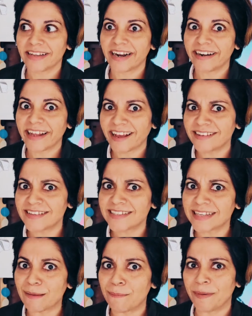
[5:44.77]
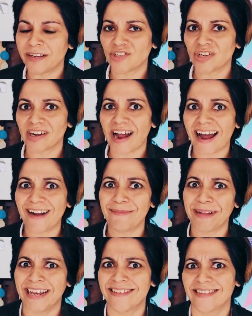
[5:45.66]
they're taking the same picture,
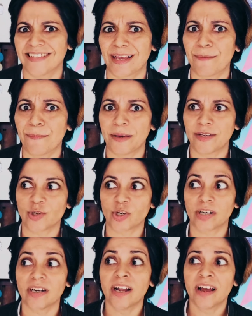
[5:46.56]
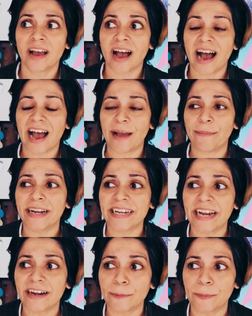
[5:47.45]
I'm taking the same picture. I
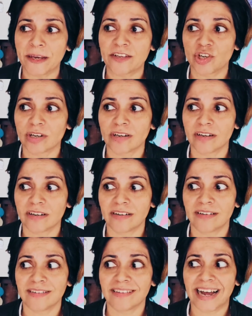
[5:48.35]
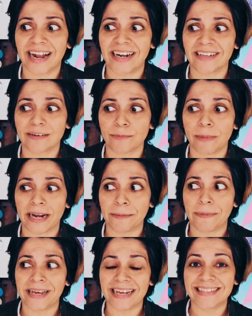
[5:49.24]
might get a picture that
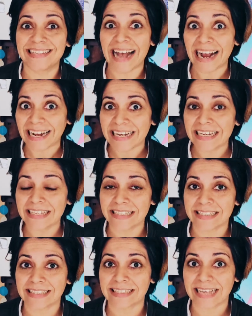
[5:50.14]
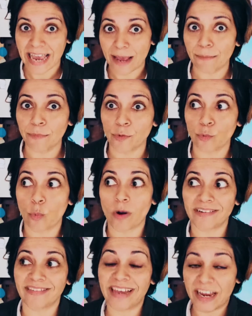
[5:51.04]
might be exactly same to
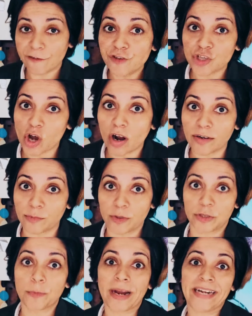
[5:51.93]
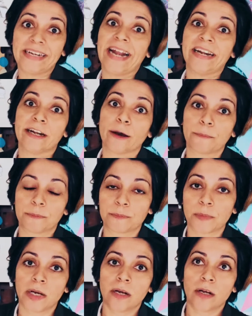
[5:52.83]
what they've shot, which might end
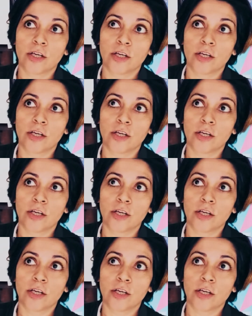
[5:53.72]
up